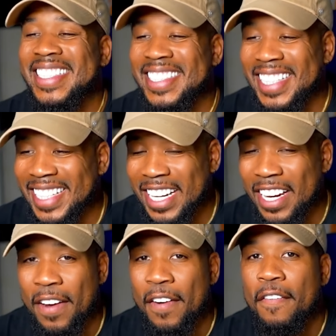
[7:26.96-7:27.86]

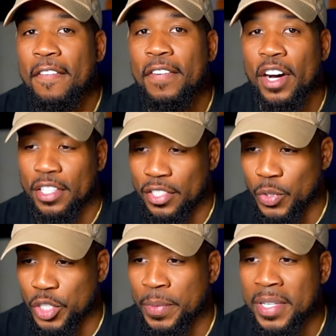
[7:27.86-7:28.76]
sick
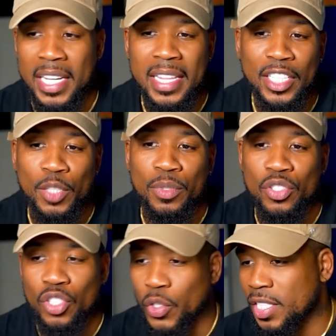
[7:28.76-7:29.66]
fucks, which means they think the
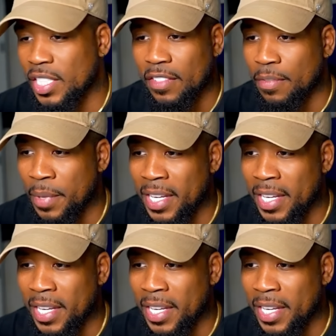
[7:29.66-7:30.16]
majority of